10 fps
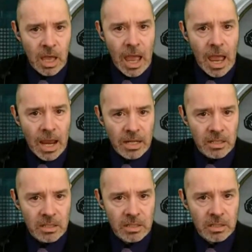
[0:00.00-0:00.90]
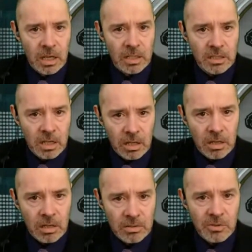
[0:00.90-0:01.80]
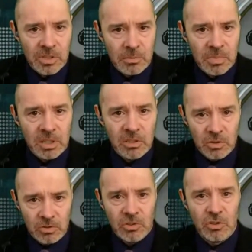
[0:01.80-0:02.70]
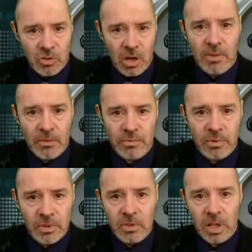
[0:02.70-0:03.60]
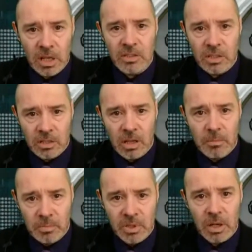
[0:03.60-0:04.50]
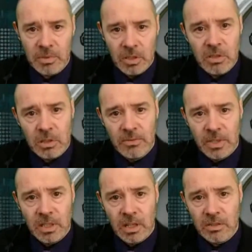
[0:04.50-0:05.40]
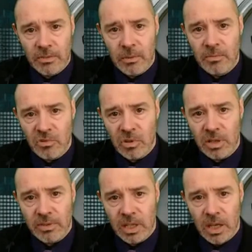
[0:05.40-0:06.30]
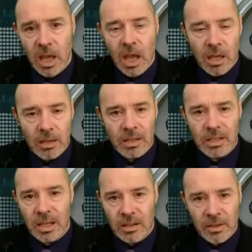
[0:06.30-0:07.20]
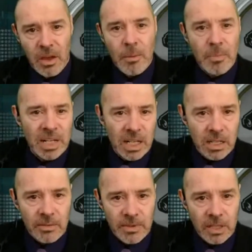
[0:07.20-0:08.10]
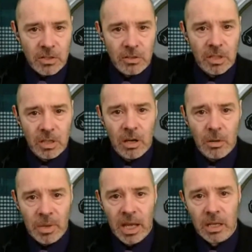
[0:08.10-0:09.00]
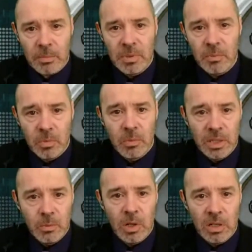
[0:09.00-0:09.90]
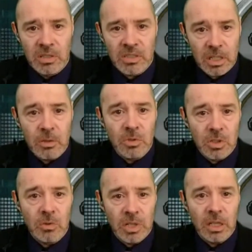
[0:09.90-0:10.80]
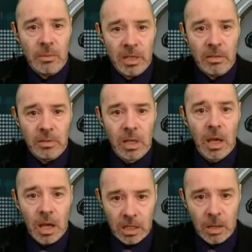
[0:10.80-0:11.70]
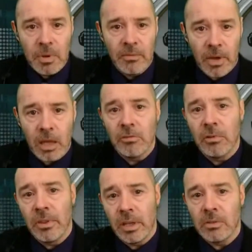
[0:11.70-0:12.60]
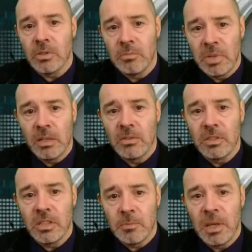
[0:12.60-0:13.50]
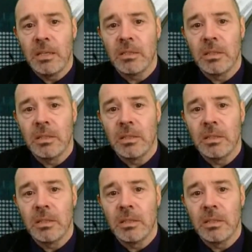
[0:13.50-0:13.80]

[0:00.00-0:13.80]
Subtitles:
and a car to somebody to drive it for a few days and put up YouTube videos of them driving it. Now, I believe they took the car back, but we were still talking about a couple of £100,000 spent